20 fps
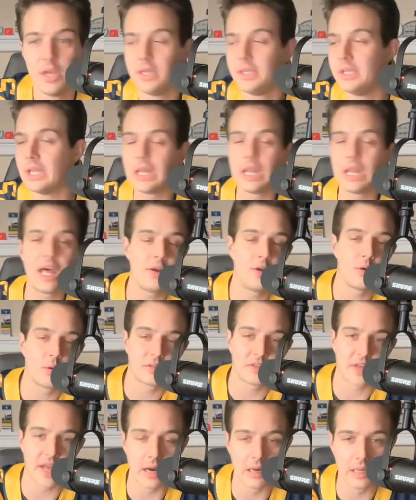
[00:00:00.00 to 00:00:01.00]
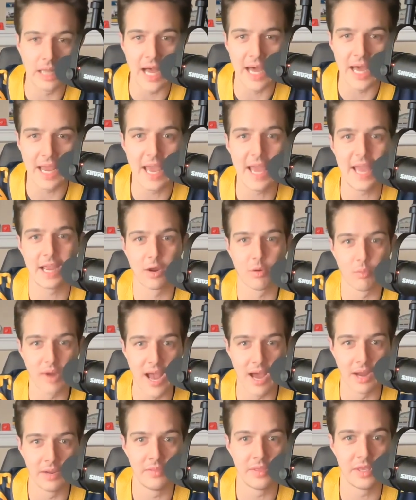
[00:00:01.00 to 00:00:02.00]
You let North Carolina hang
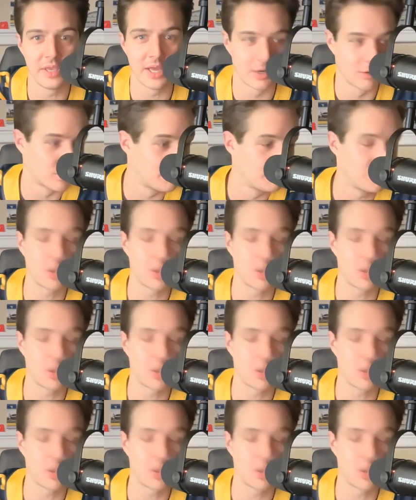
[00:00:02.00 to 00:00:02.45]
around in the interim.